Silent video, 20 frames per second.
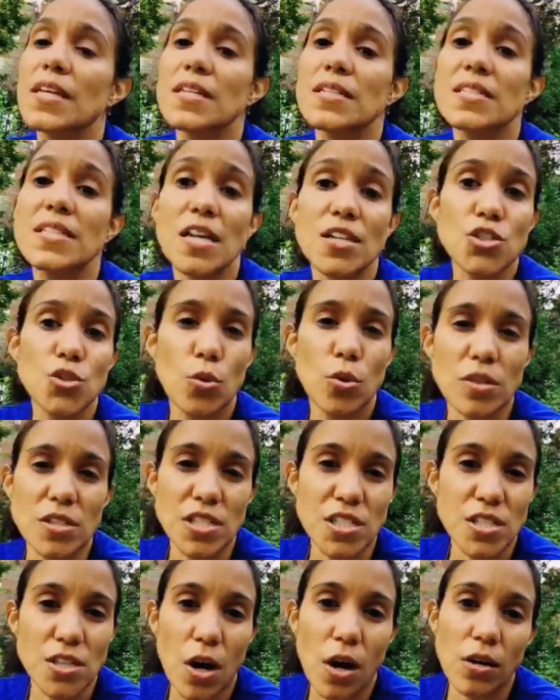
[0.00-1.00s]
sexual
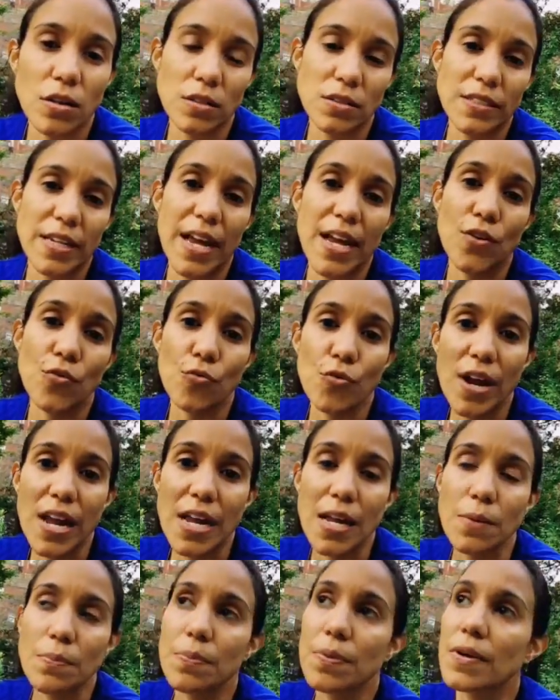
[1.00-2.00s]
assault and
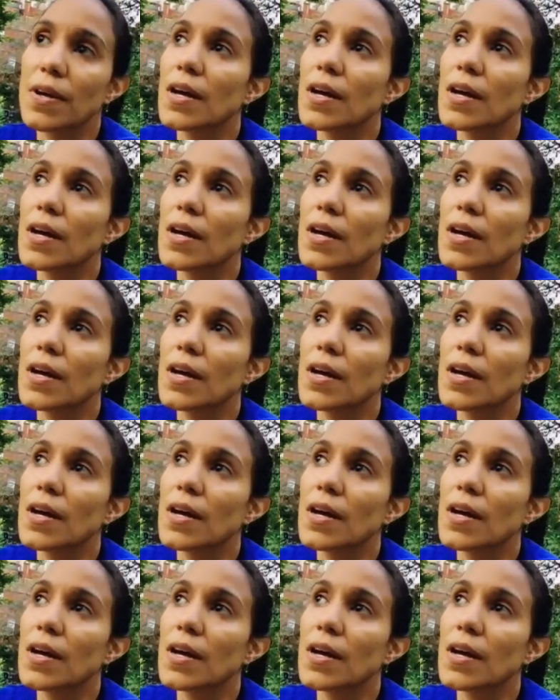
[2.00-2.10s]
rape,